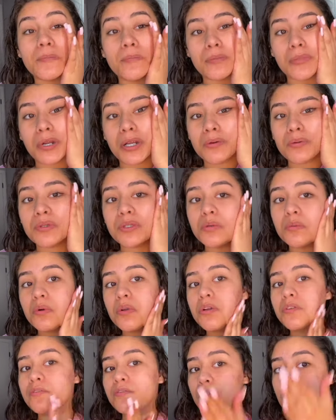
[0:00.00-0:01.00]
But I really
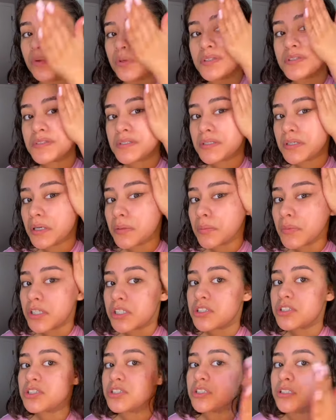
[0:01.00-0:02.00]
wanna focus it on my
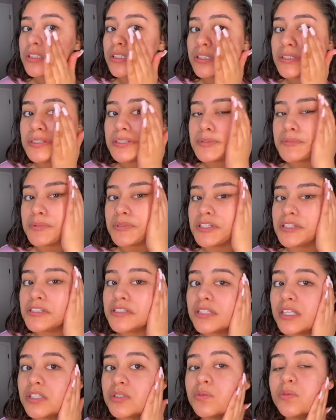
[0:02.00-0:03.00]
cheeks because
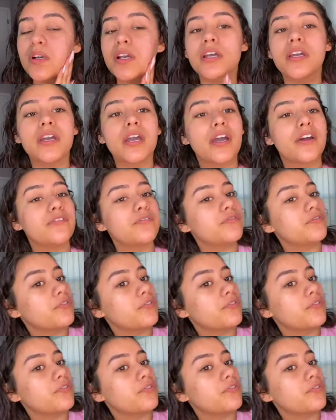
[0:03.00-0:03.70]
that's where I have